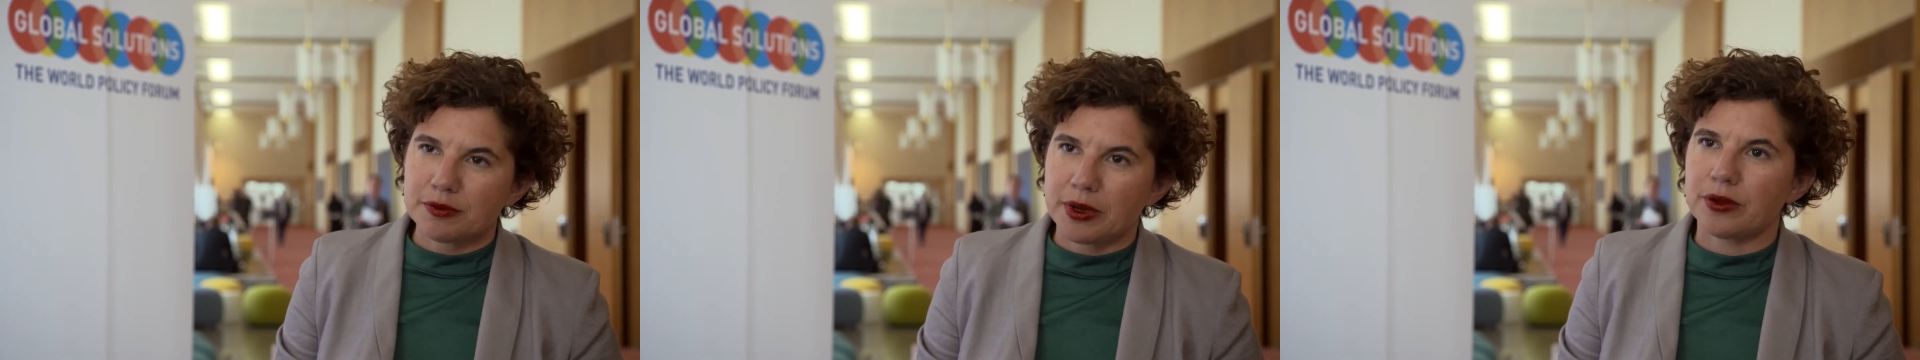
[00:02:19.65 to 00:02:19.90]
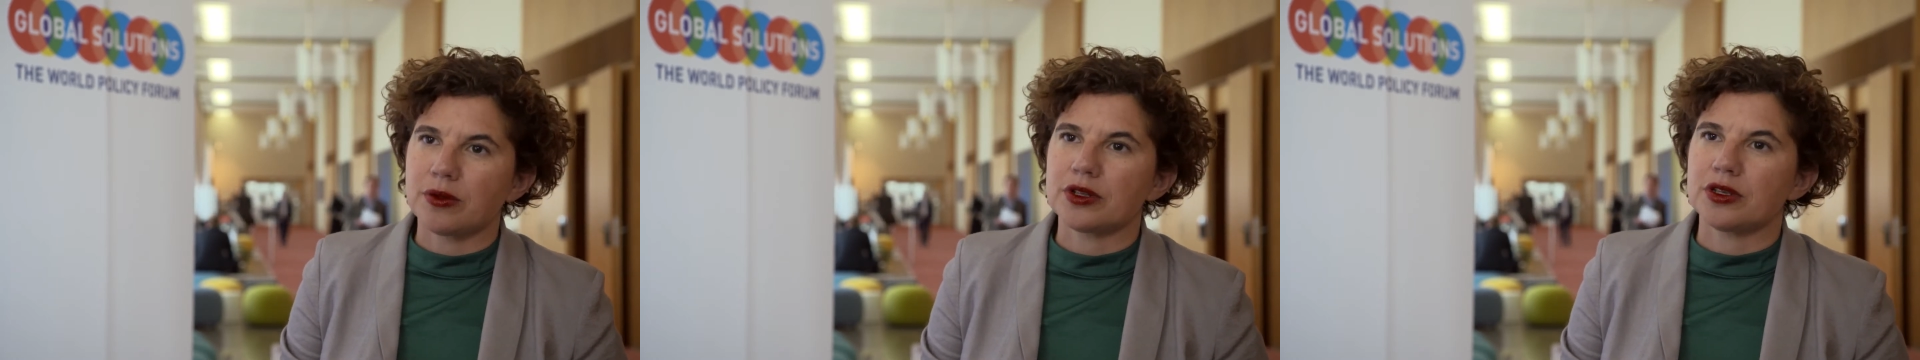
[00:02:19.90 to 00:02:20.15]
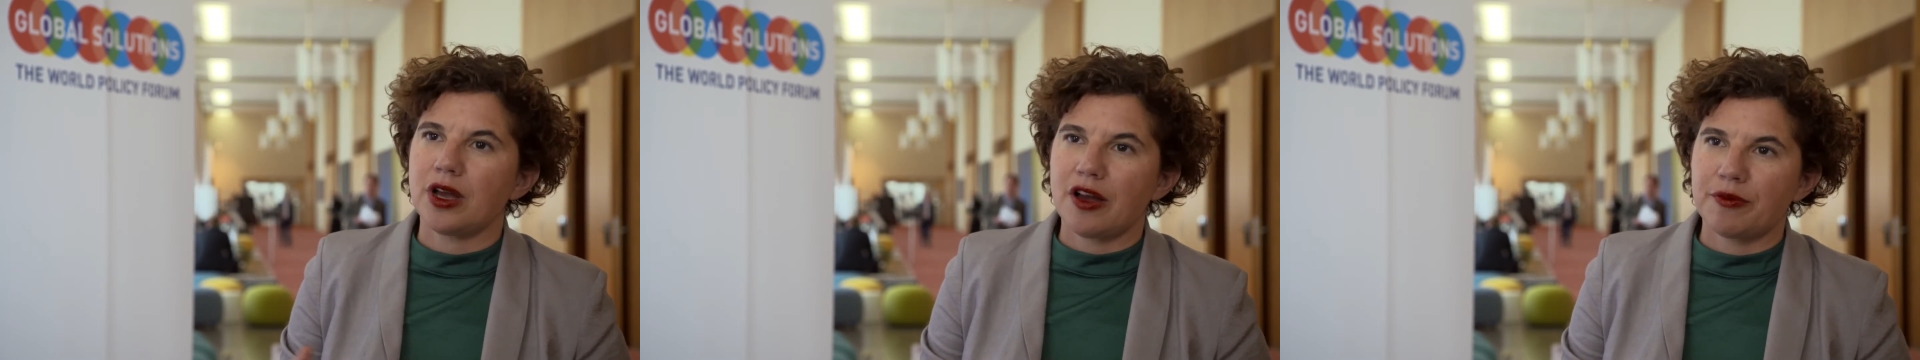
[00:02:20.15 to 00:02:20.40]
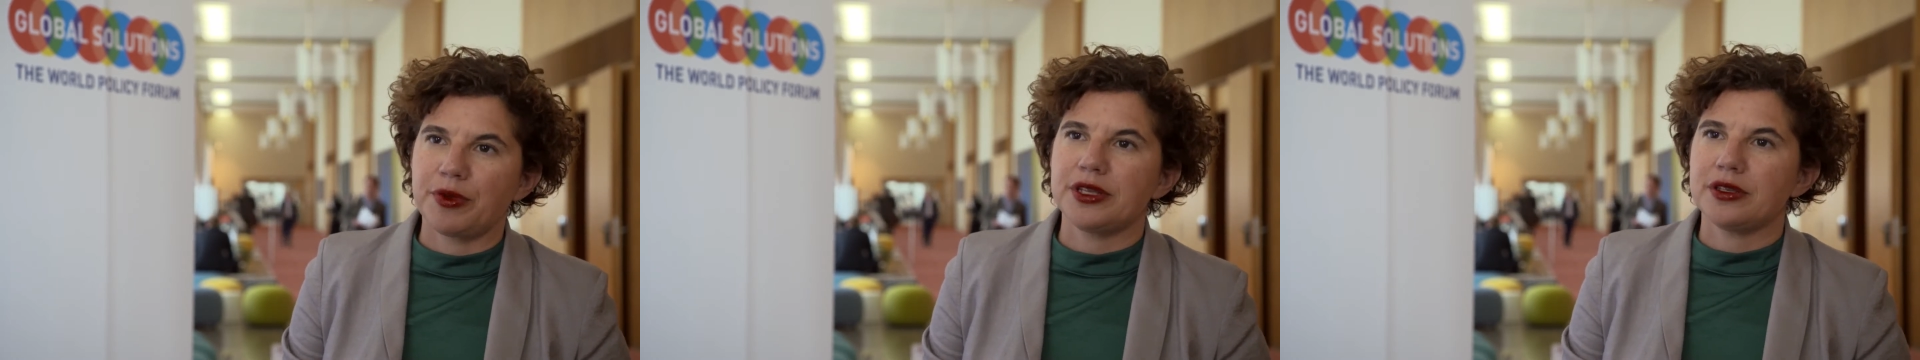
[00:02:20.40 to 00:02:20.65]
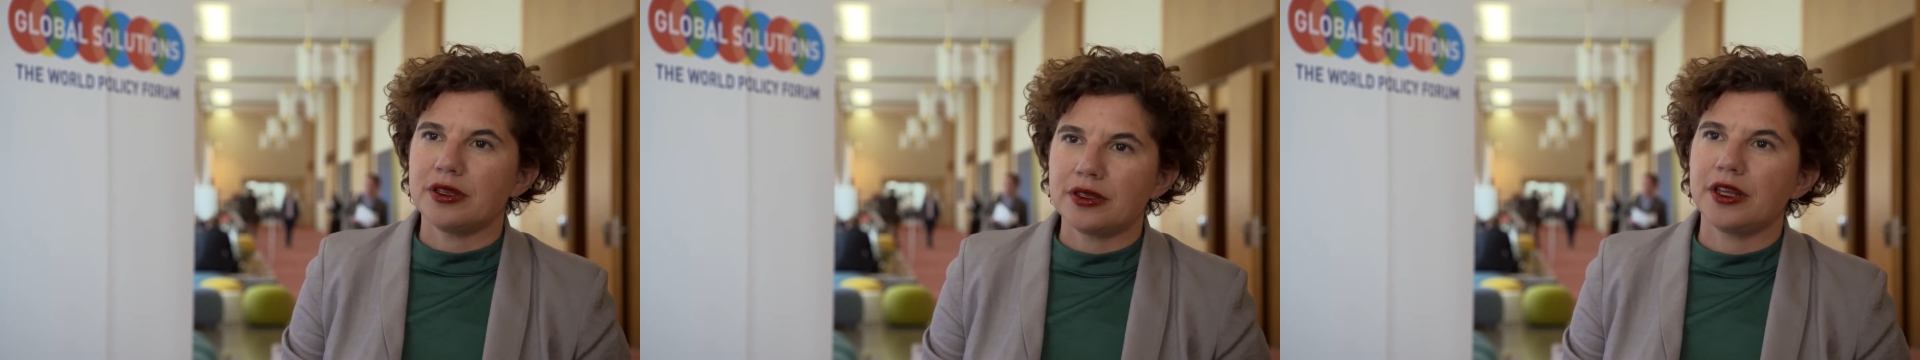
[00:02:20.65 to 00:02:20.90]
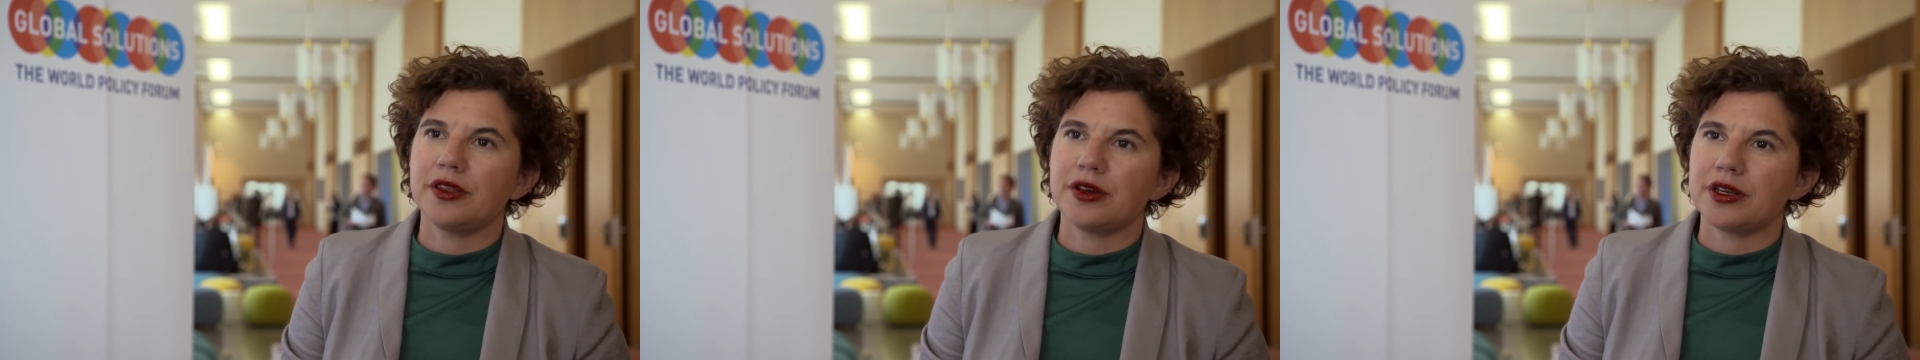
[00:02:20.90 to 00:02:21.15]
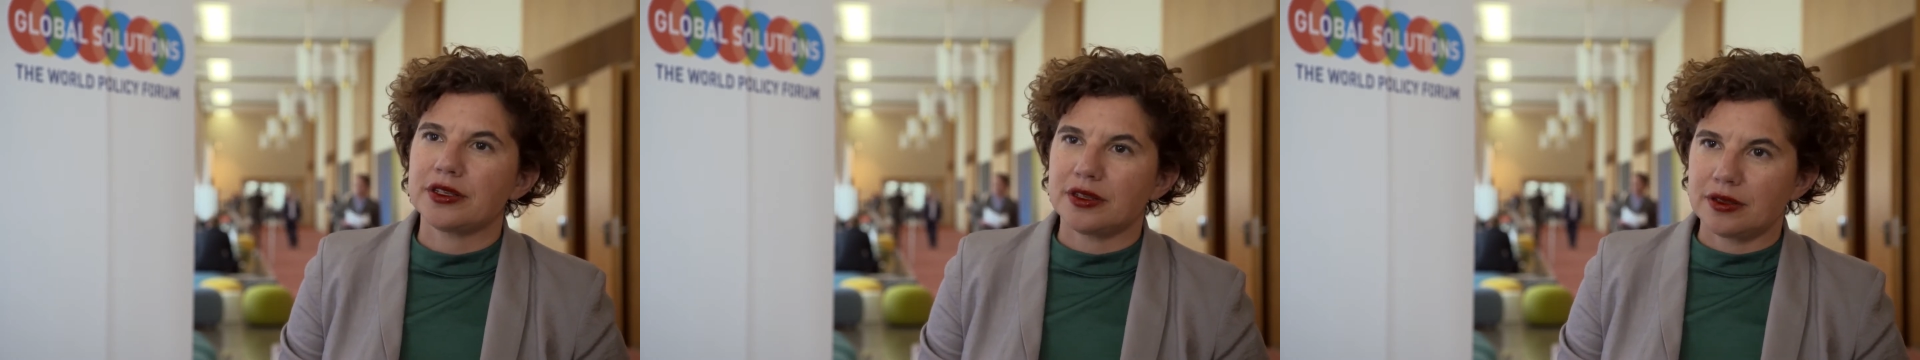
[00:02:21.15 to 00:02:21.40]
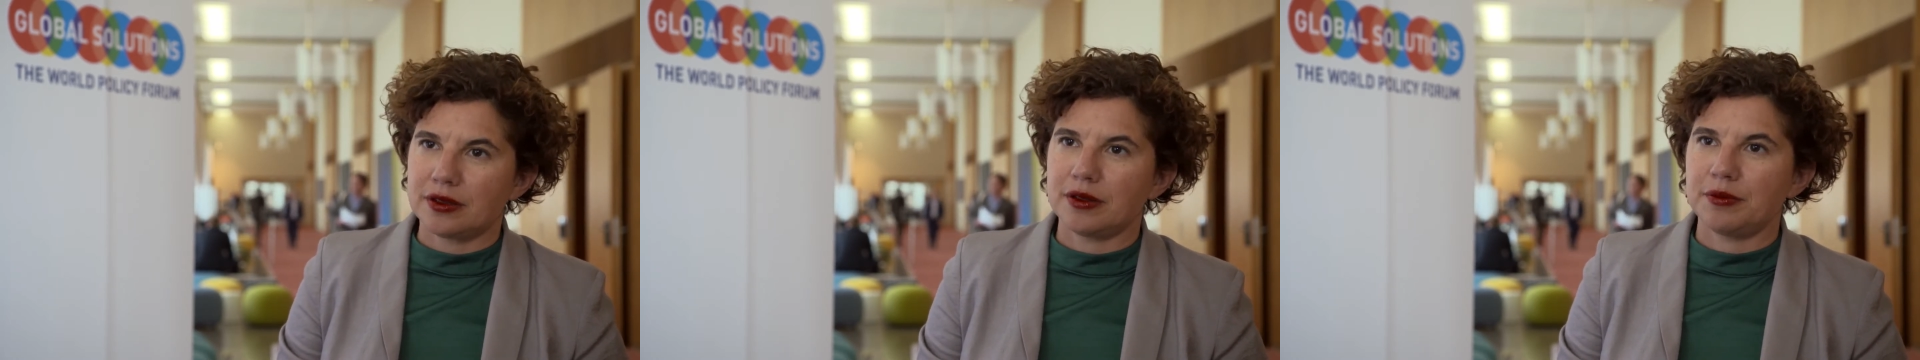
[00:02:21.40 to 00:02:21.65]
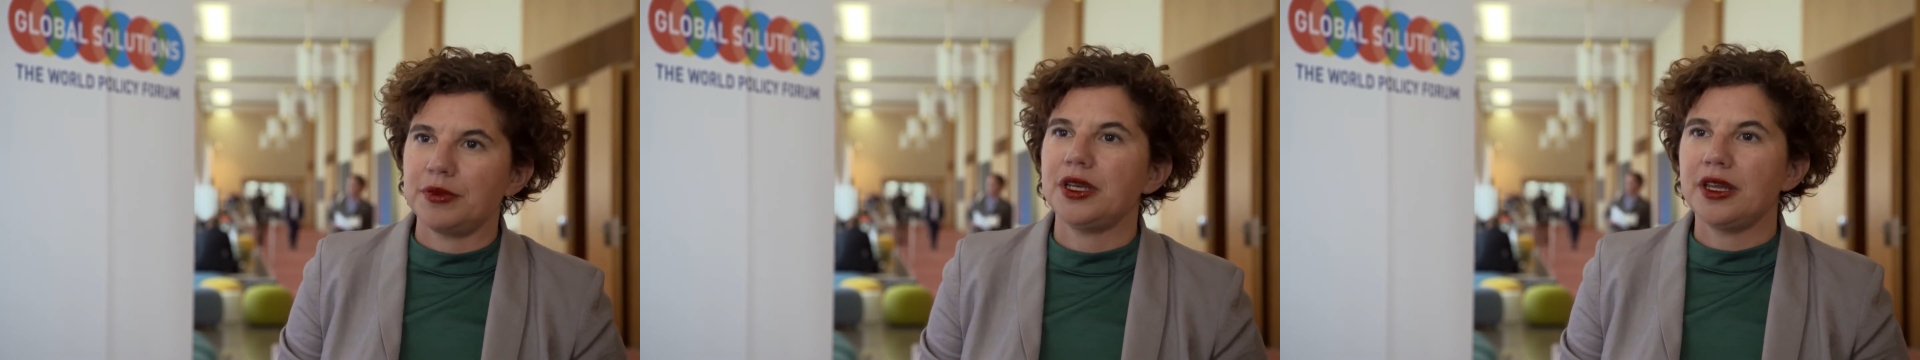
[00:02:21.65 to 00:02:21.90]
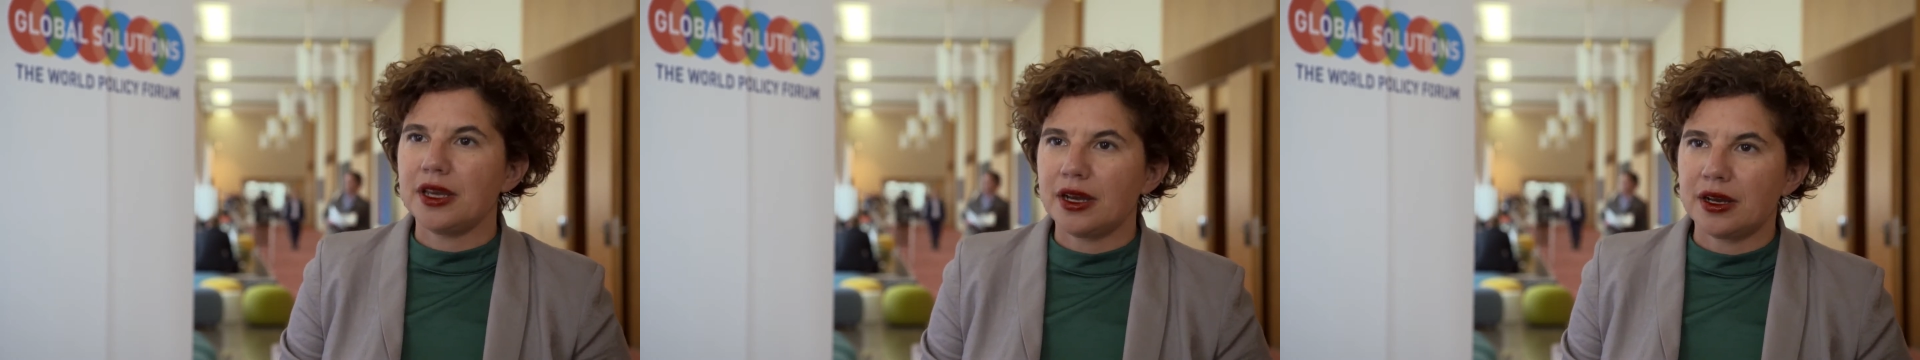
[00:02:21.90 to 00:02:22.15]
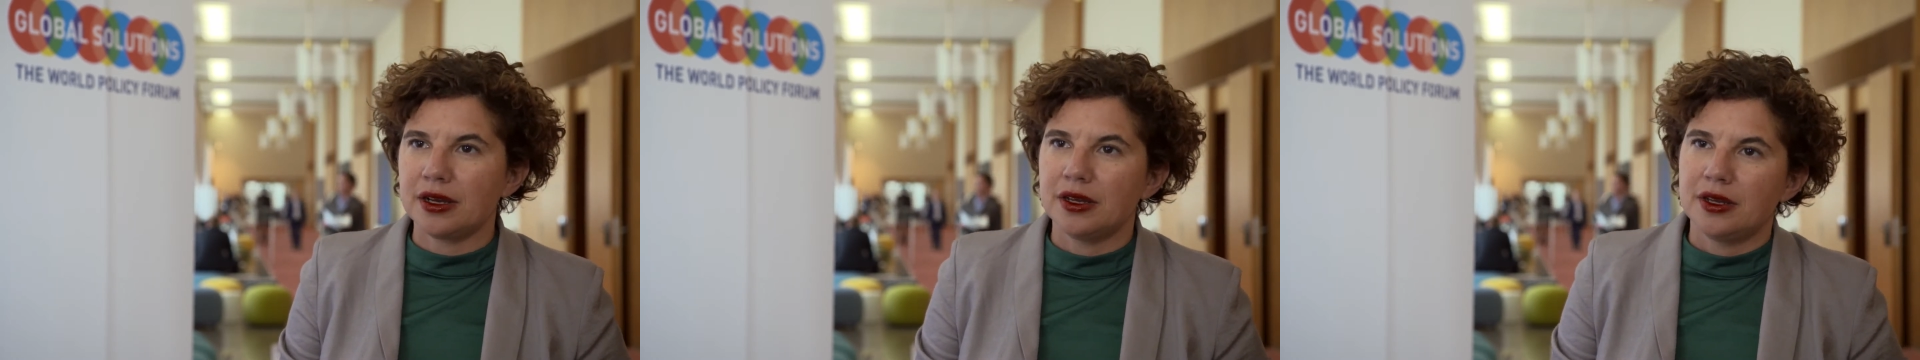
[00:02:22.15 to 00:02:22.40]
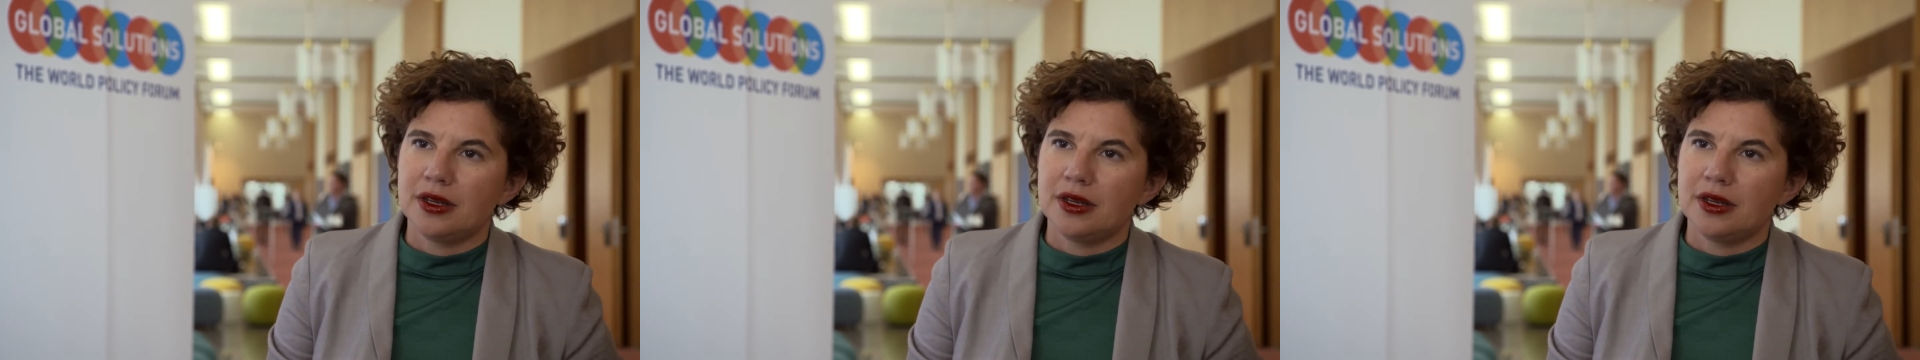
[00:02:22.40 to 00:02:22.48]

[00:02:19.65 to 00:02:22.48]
but you also have business leaders, media